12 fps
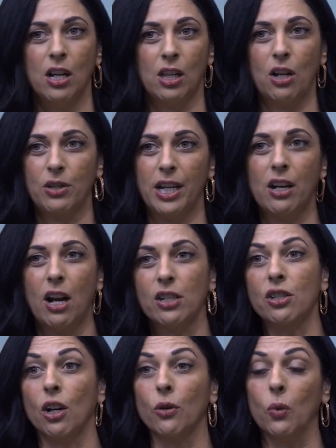Closing
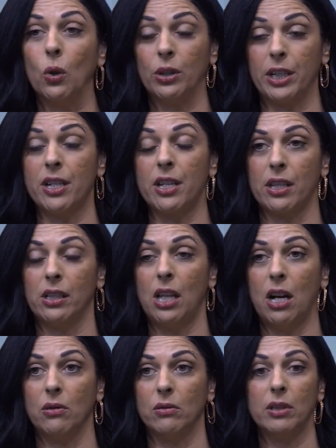costs aren't rolled into the
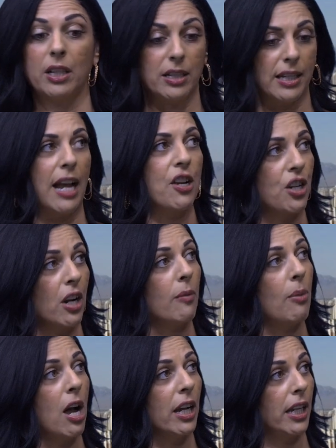loan. That's cash out of
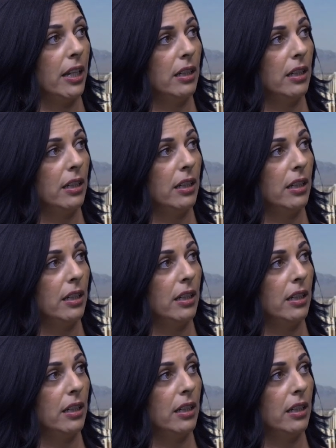pocket.